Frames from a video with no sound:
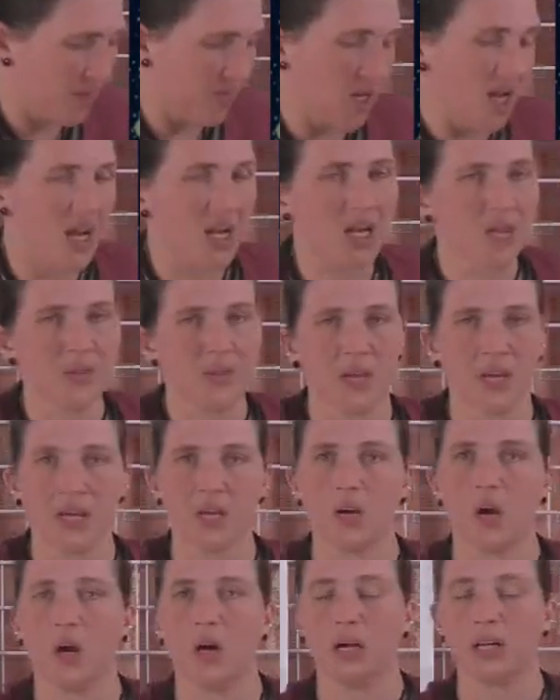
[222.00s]
anything
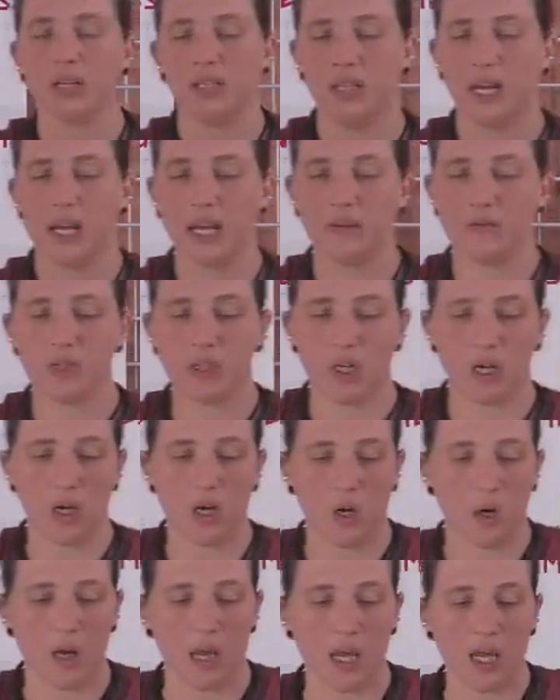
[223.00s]
on a live
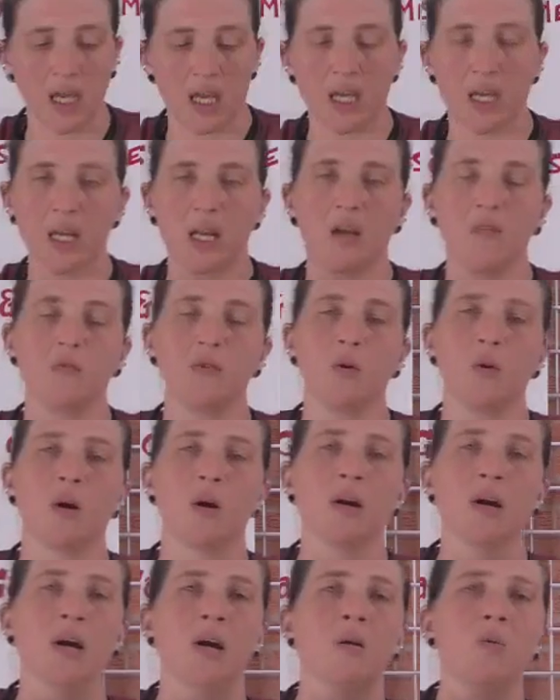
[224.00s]
show. And if you are
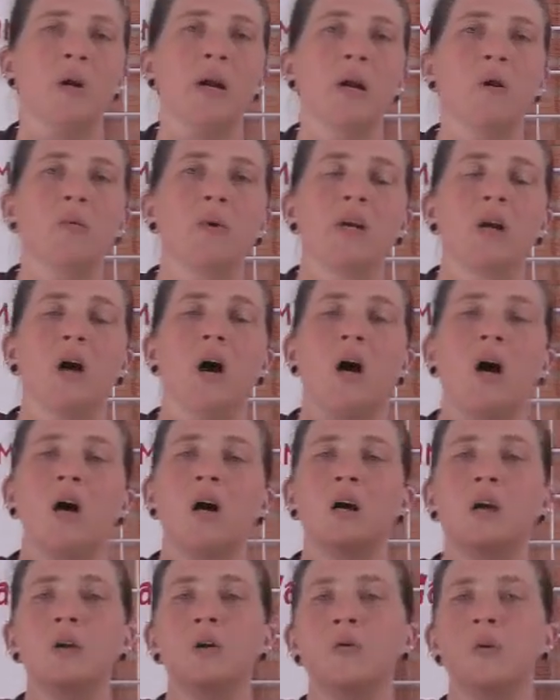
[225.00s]
not aware, we
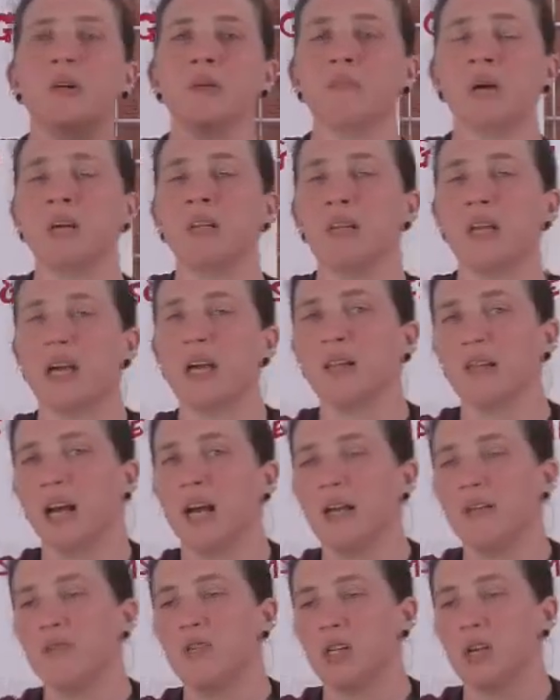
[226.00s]
are doing Monday
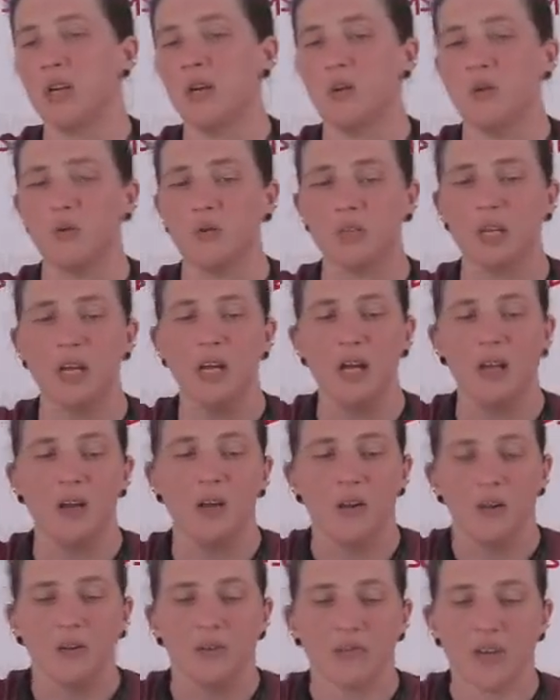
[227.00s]
live shows.
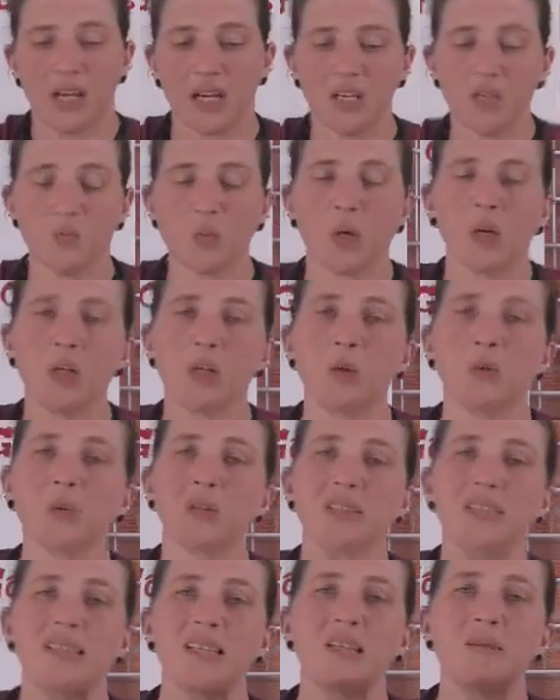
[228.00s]
That is where you will
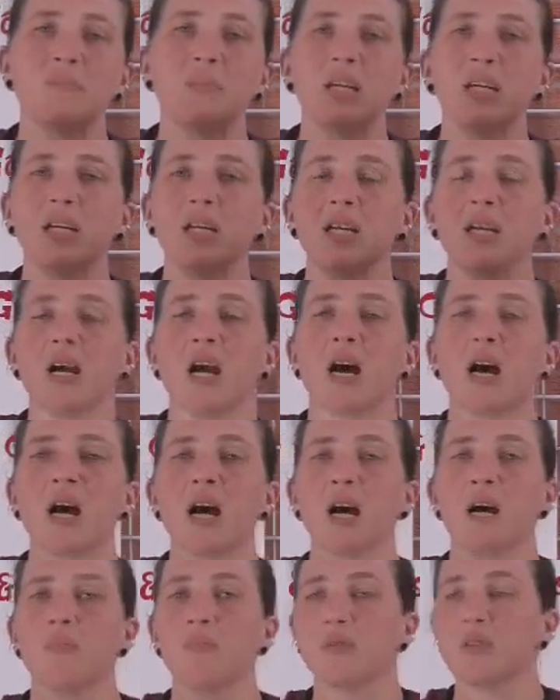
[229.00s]
see me
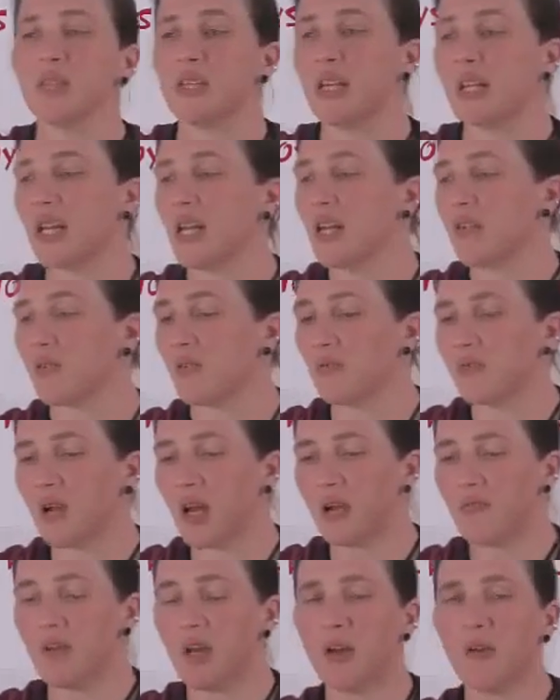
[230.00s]
present either
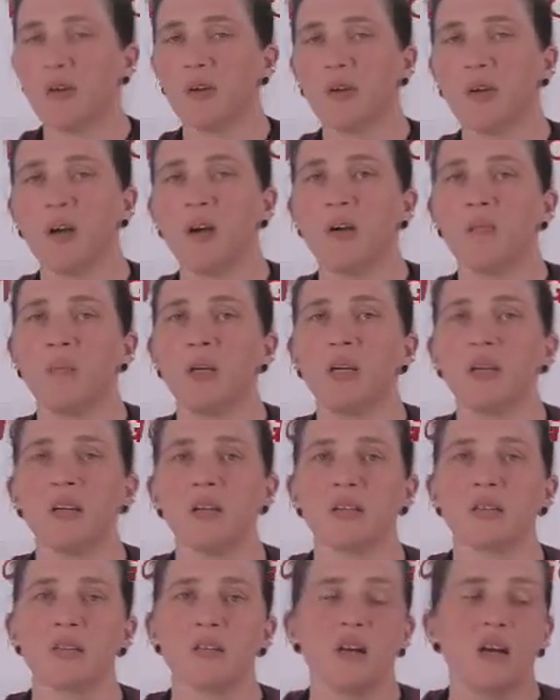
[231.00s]
$5
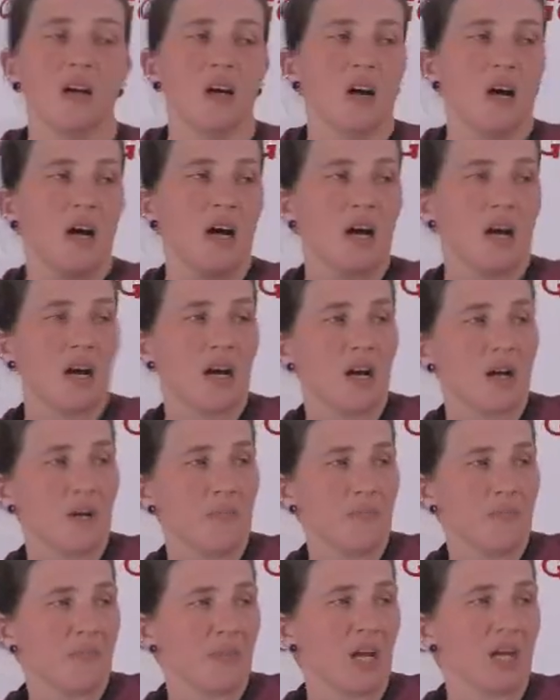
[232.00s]
comics.
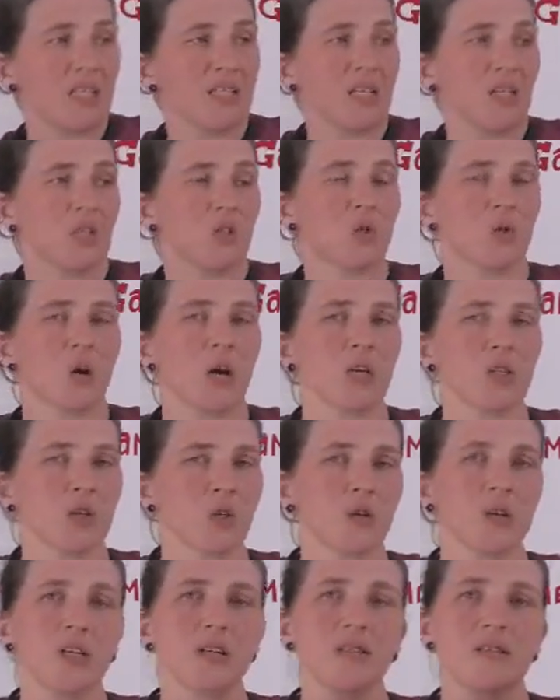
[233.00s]
I did
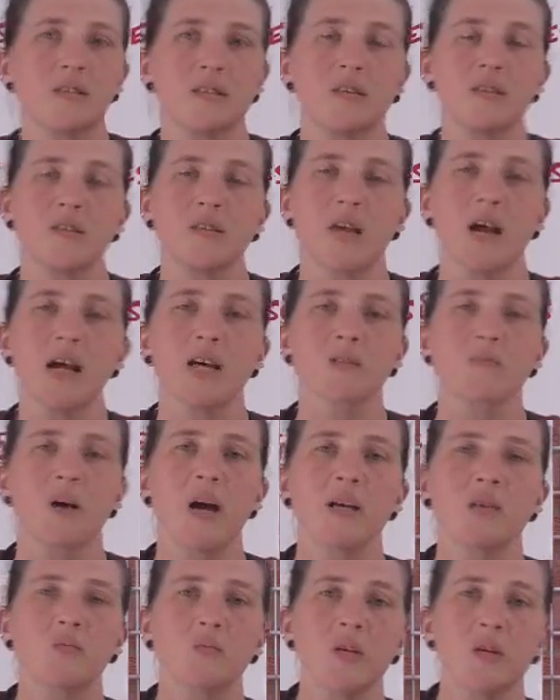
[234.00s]
treasuries this
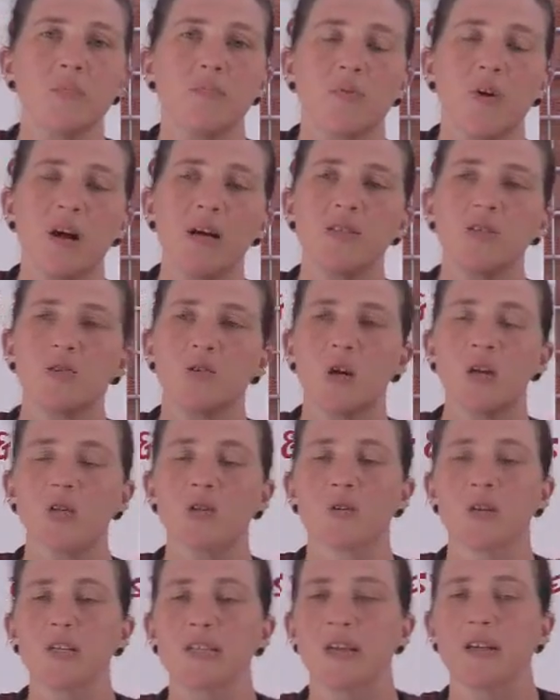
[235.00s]
past week, price
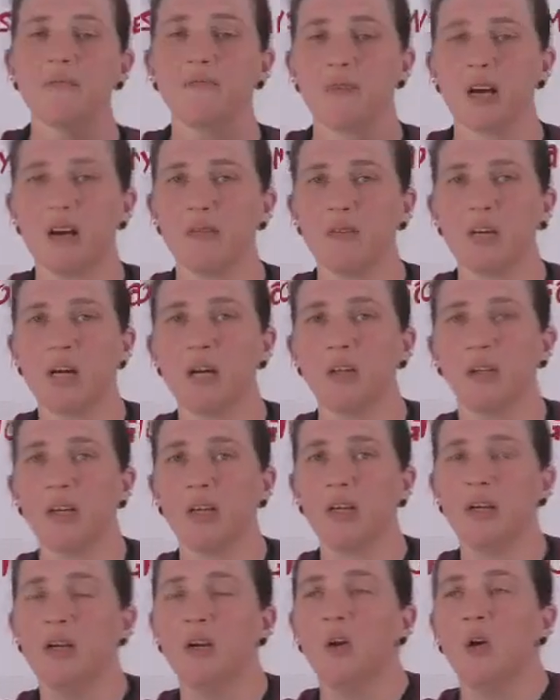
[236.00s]
treasuries and
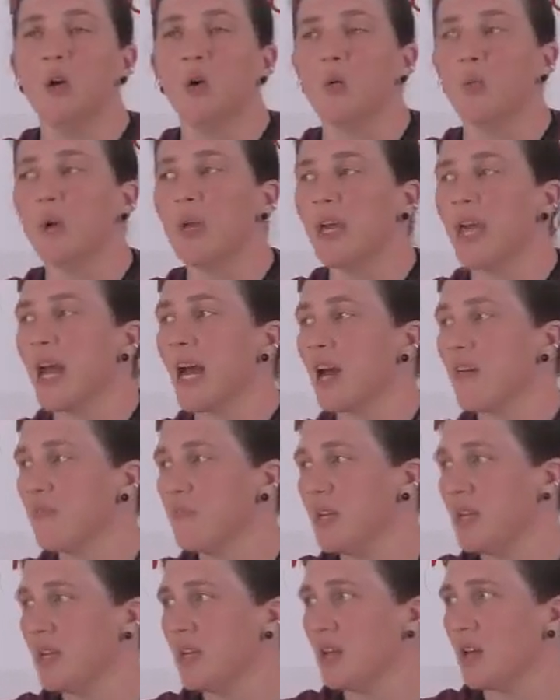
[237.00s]
$5. We have
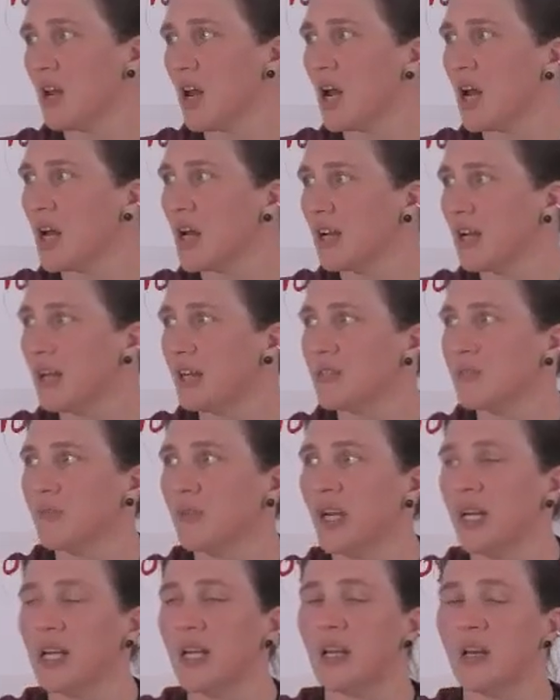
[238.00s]
been
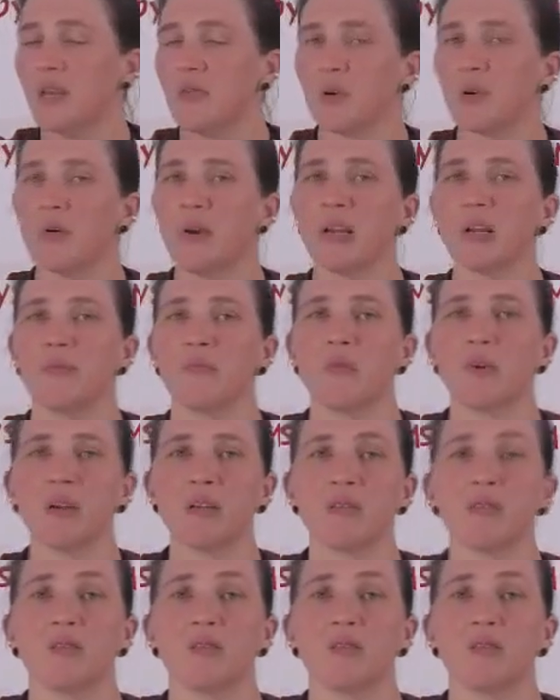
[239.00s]
contemplating throwing up the rest of the